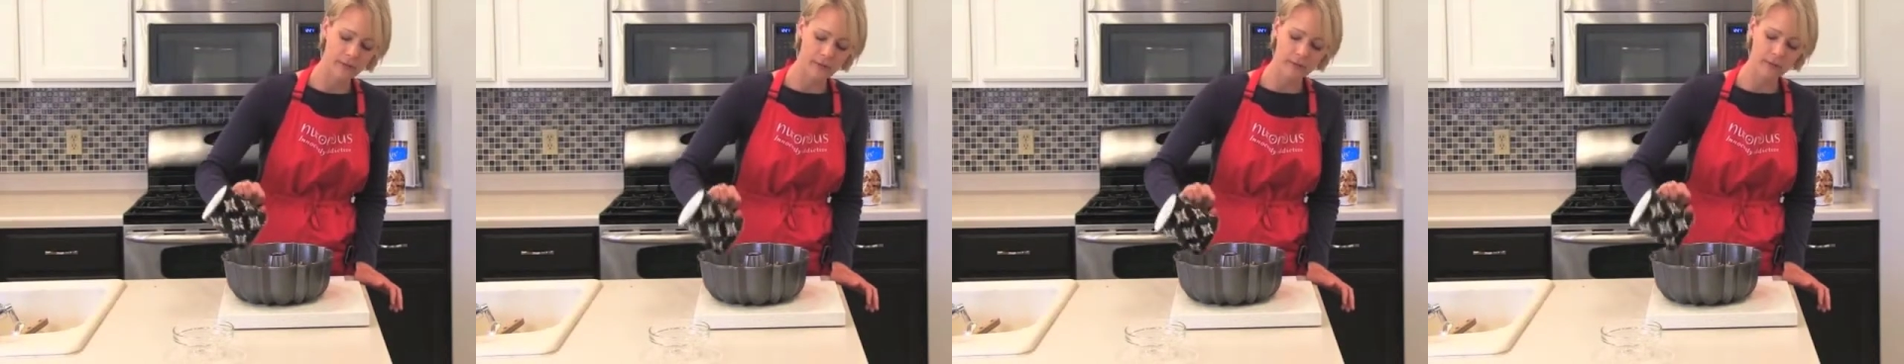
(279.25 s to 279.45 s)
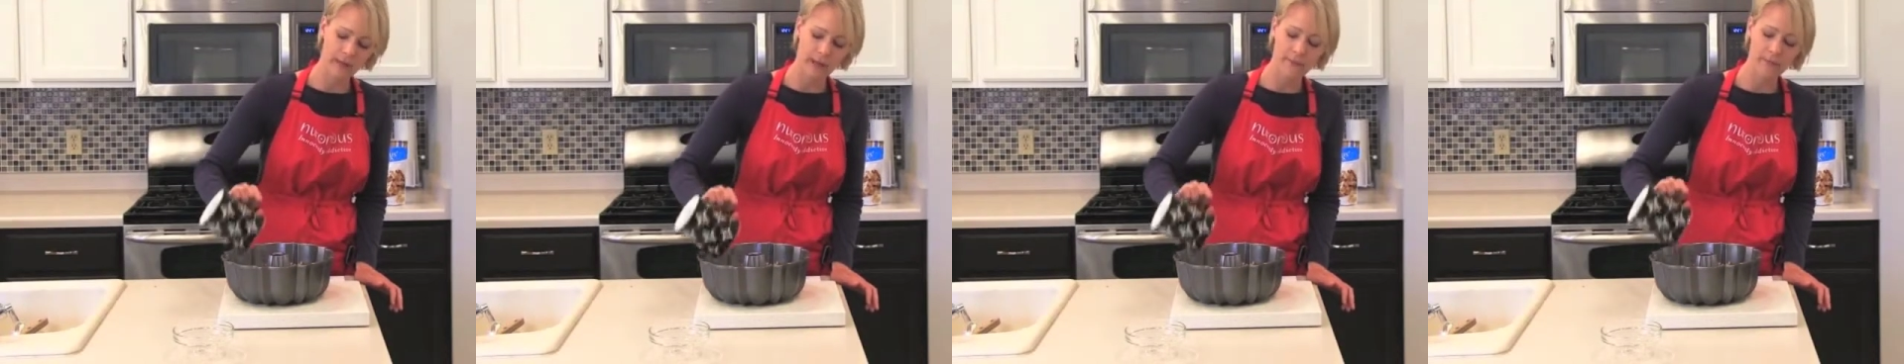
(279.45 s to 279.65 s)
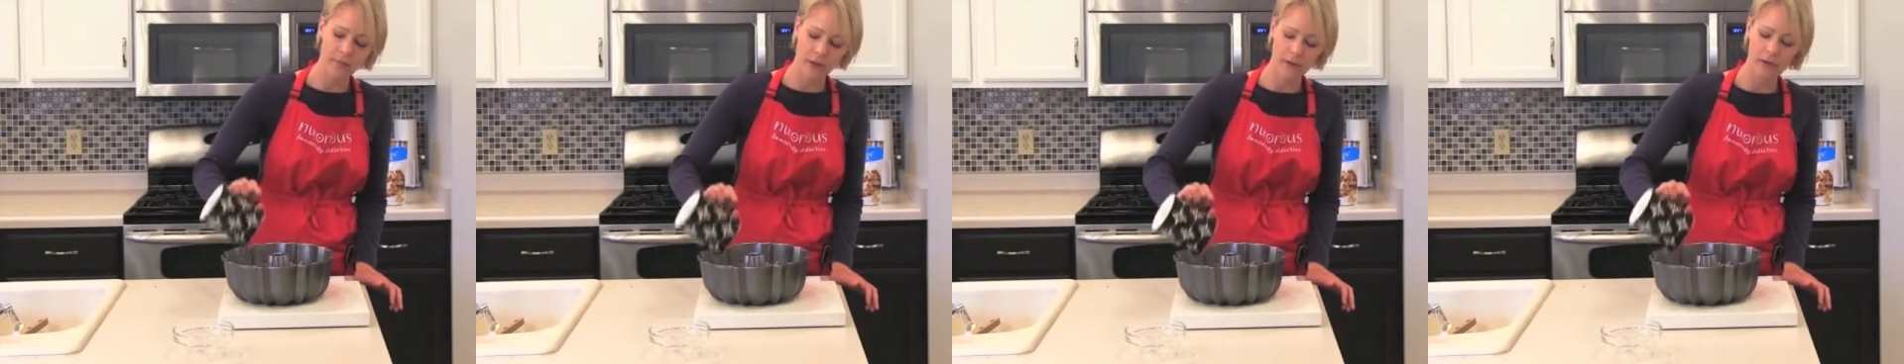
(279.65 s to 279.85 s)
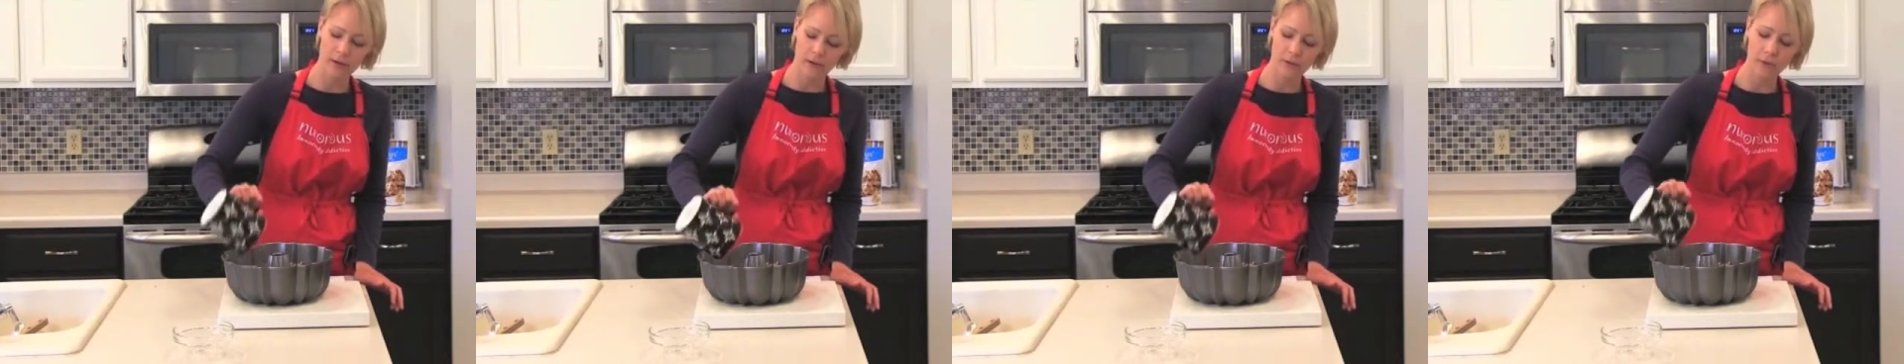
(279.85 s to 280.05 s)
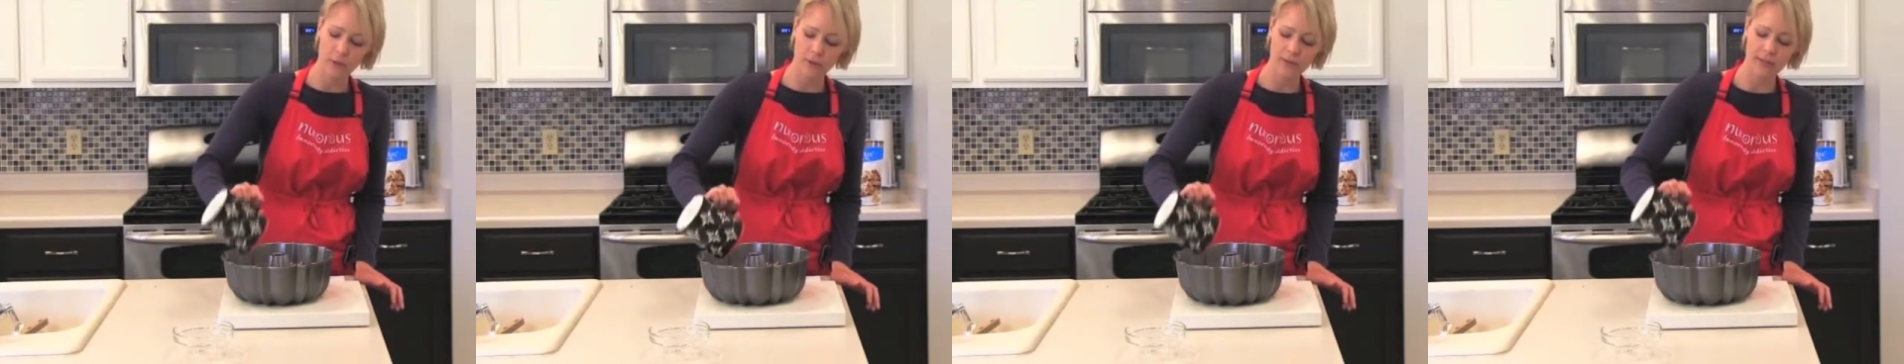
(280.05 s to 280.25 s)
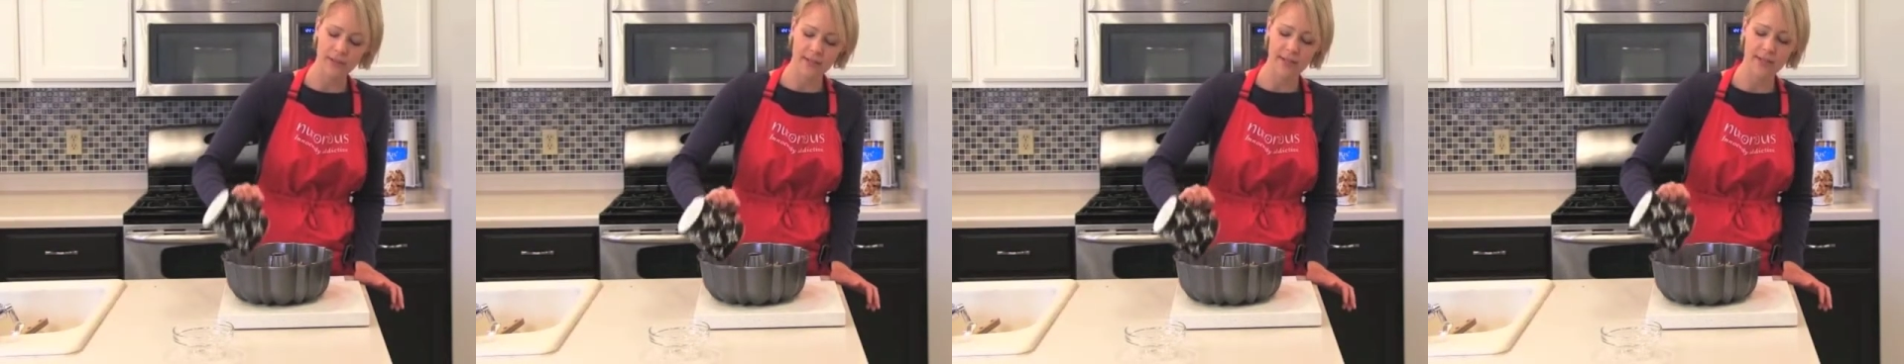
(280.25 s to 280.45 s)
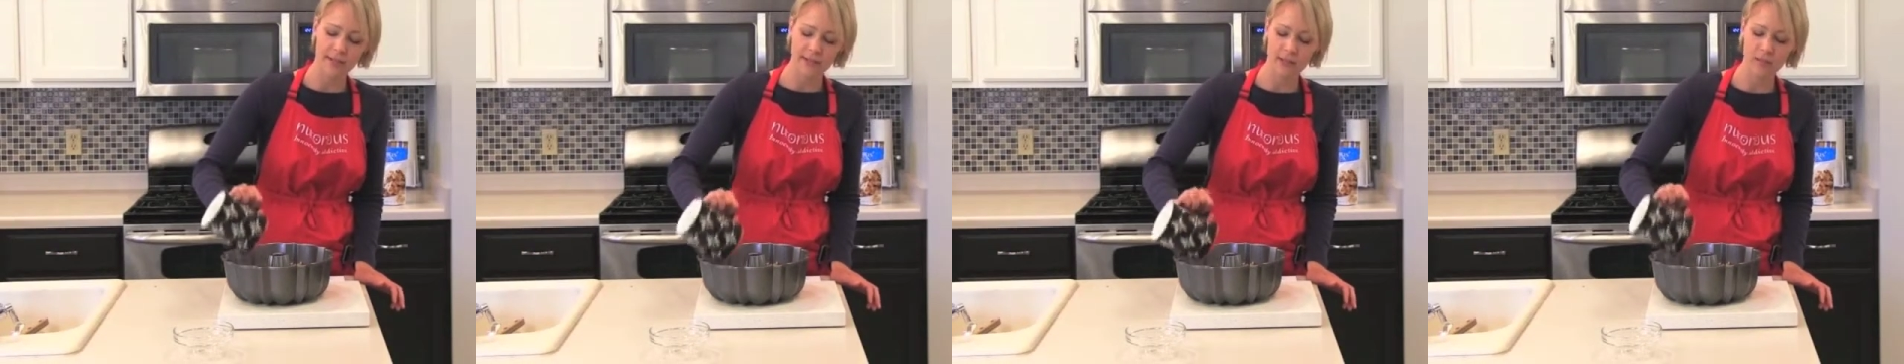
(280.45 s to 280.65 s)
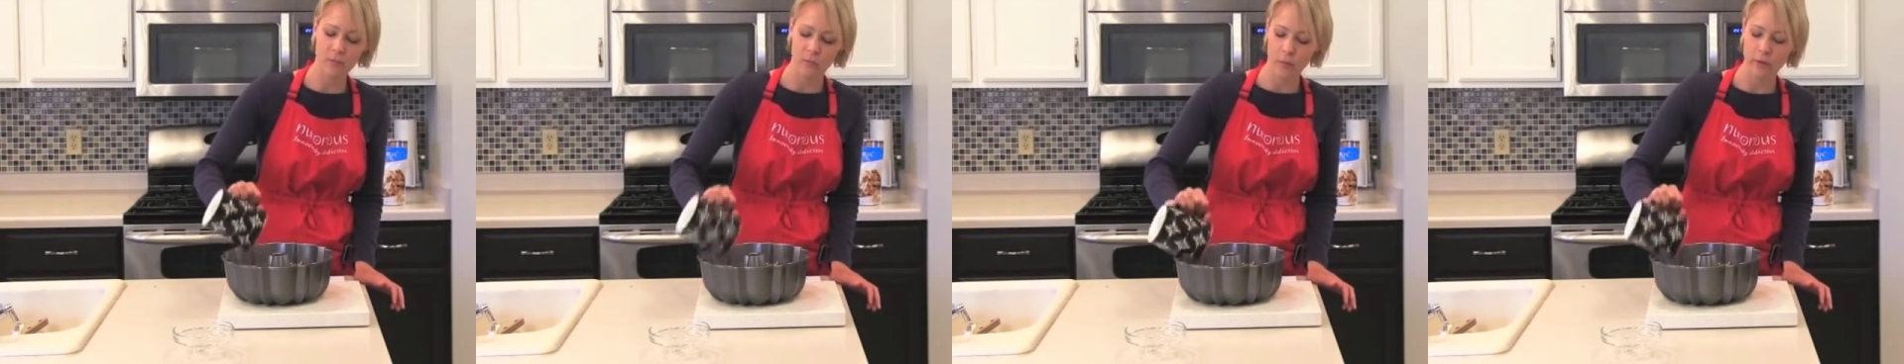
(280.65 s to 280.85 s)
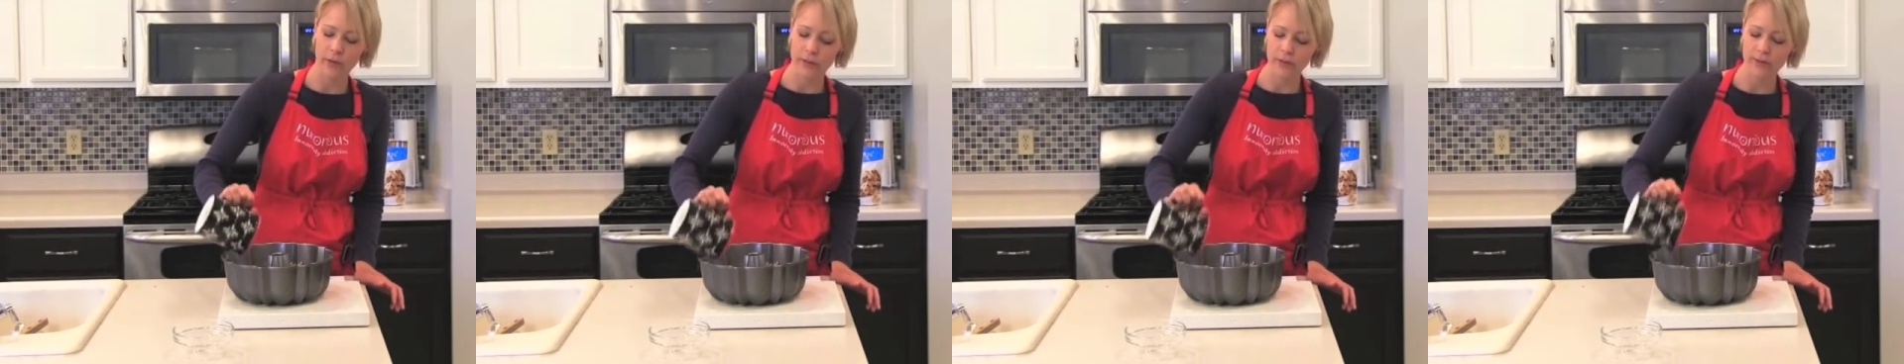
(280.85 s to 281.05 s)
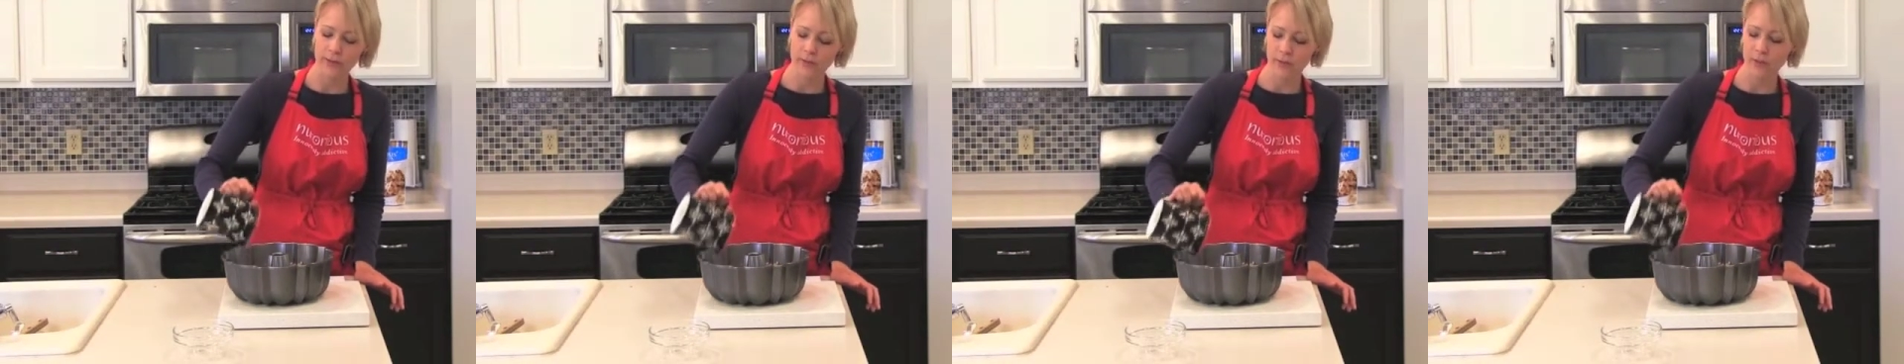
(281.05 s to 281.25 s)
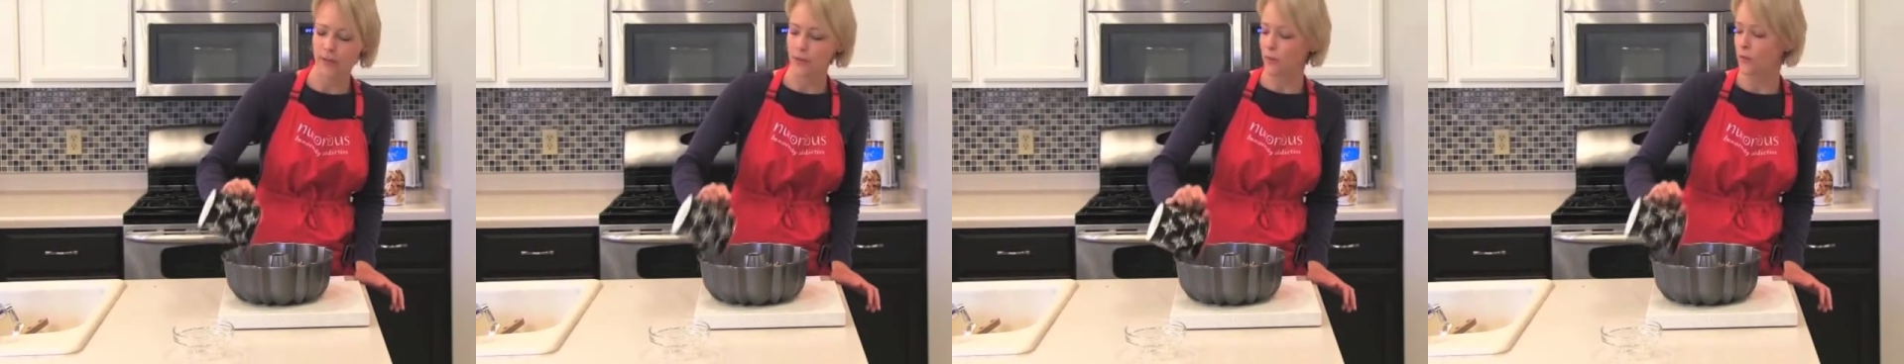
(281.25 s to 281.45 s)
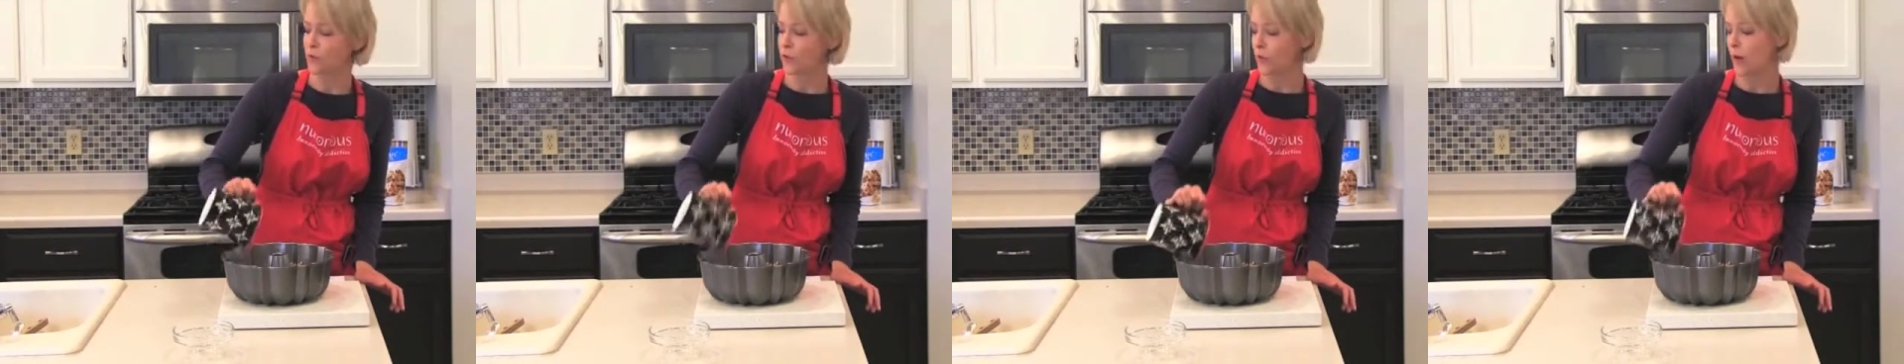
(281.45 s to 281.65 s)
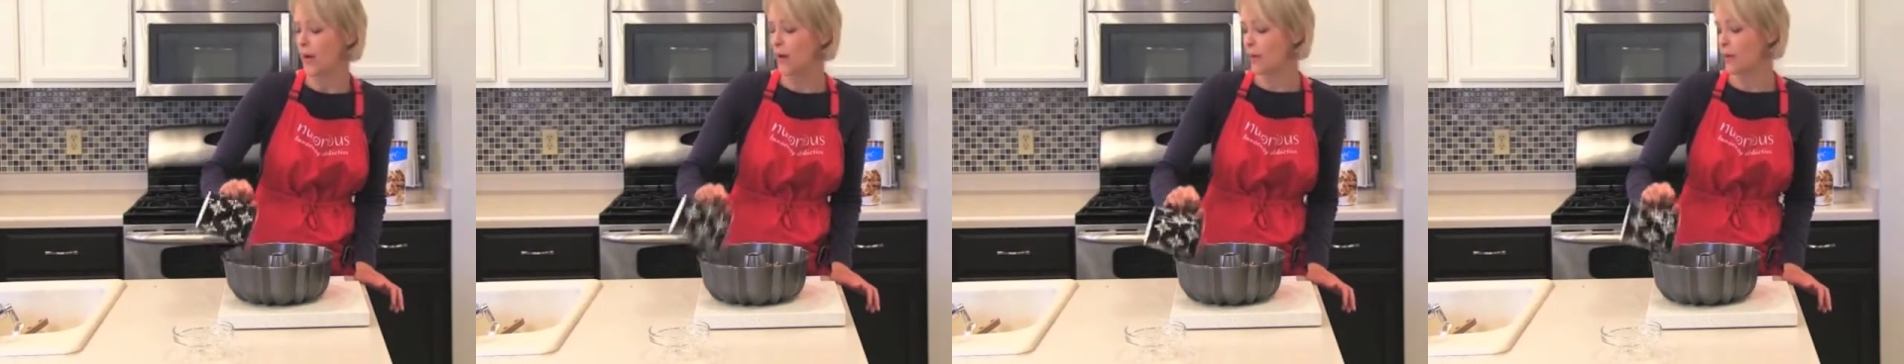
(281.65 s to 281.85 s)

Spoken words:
We'll keep the rolls nice and moist so they don't dry